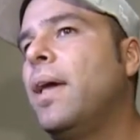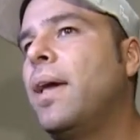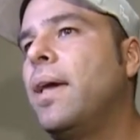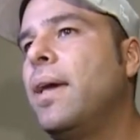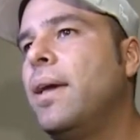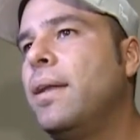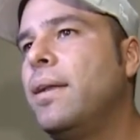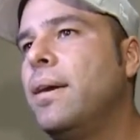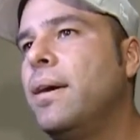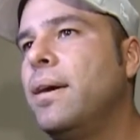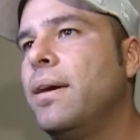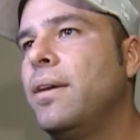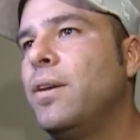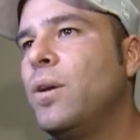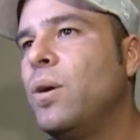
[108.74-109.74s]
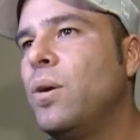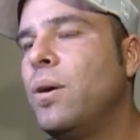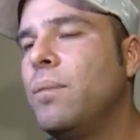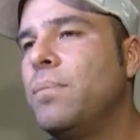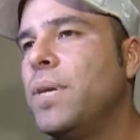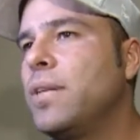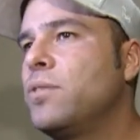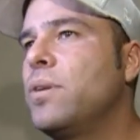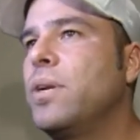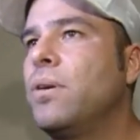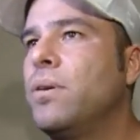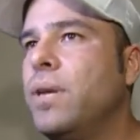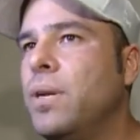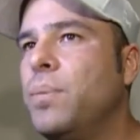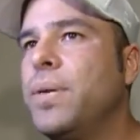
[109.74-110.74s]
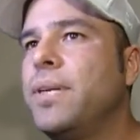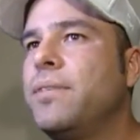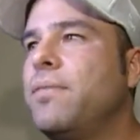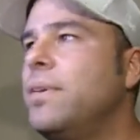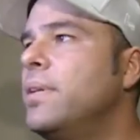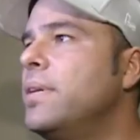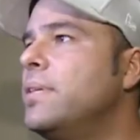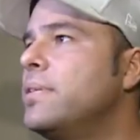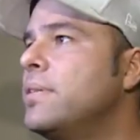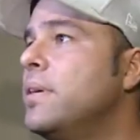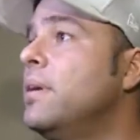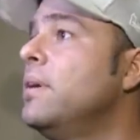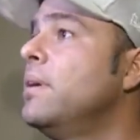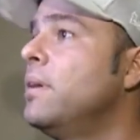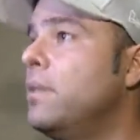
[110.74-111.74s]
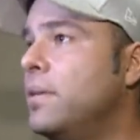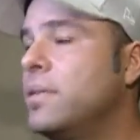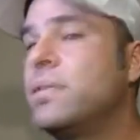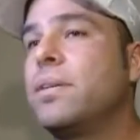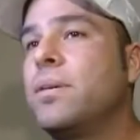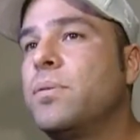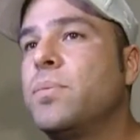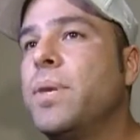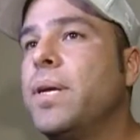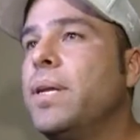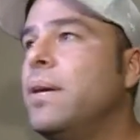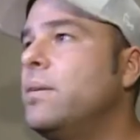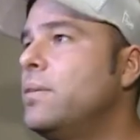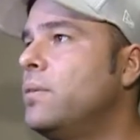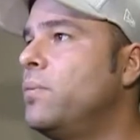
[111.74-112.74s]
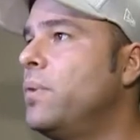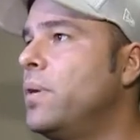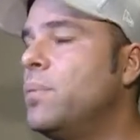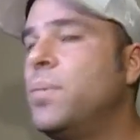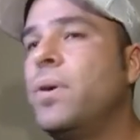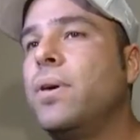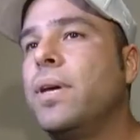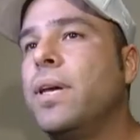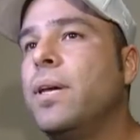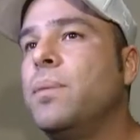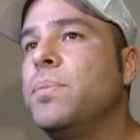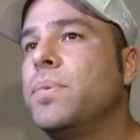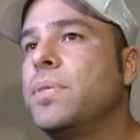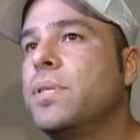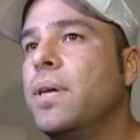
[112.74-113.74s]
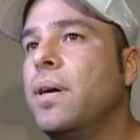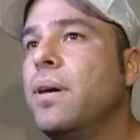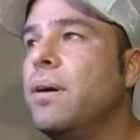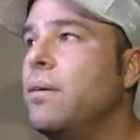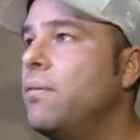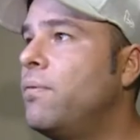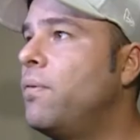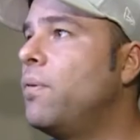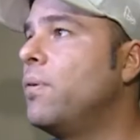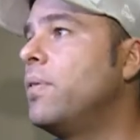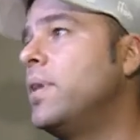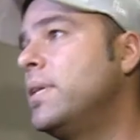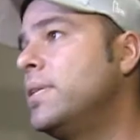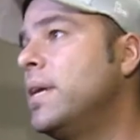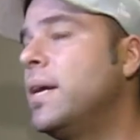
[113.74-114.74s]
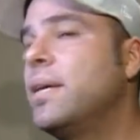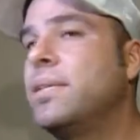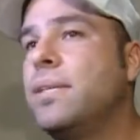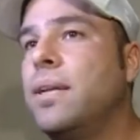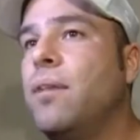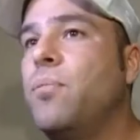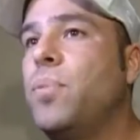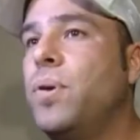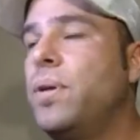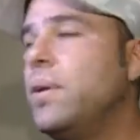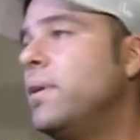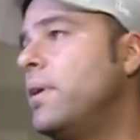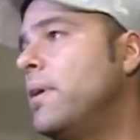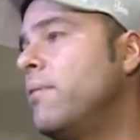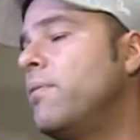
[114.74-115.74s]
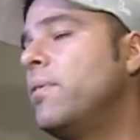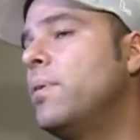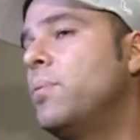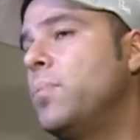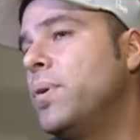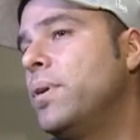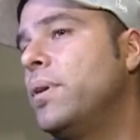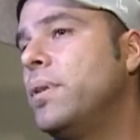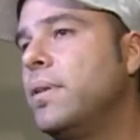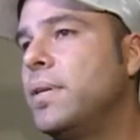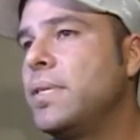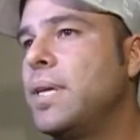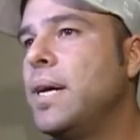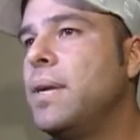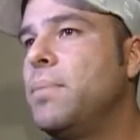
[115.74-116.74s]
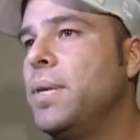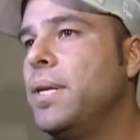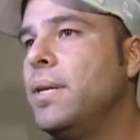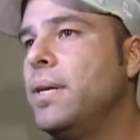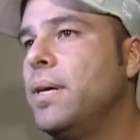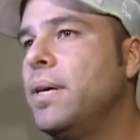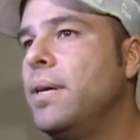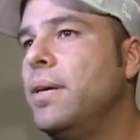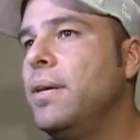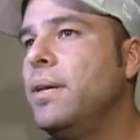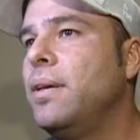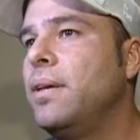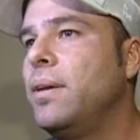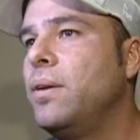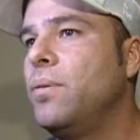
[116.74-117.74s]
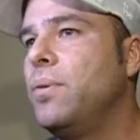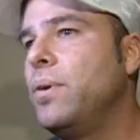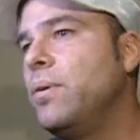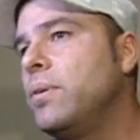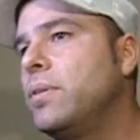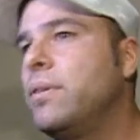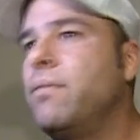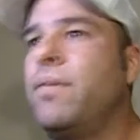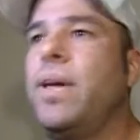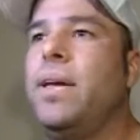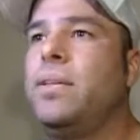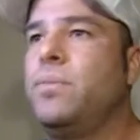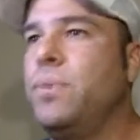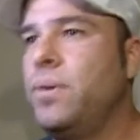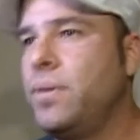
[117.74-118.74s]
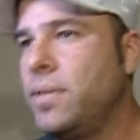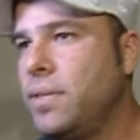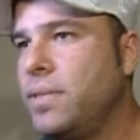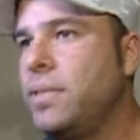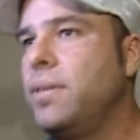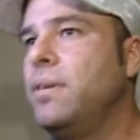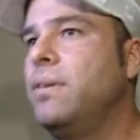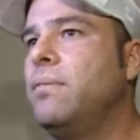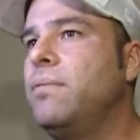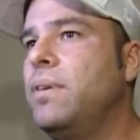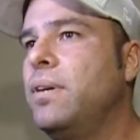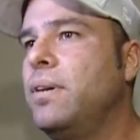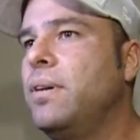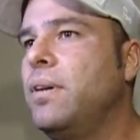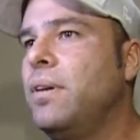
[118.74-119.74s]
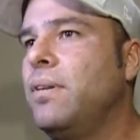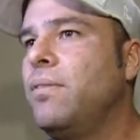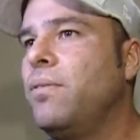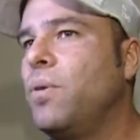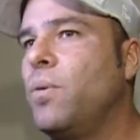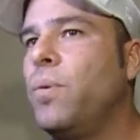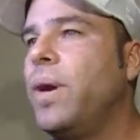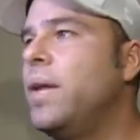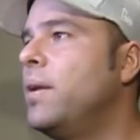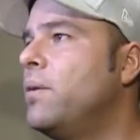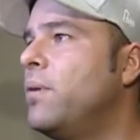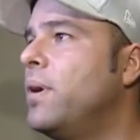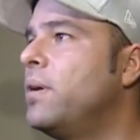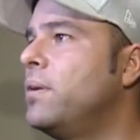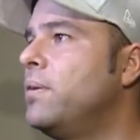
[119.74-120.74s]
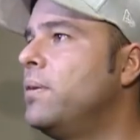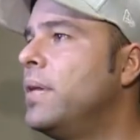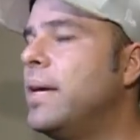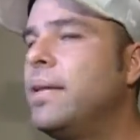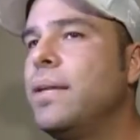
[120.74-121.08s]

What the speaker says: And, I'm not trying to hurt anybody's feelings. This comes back down to winning ball games for these guys that have put in the effort and put in the time. And, we owe it to the fans. We owe it to the city of Fort Wayne to go out and do that.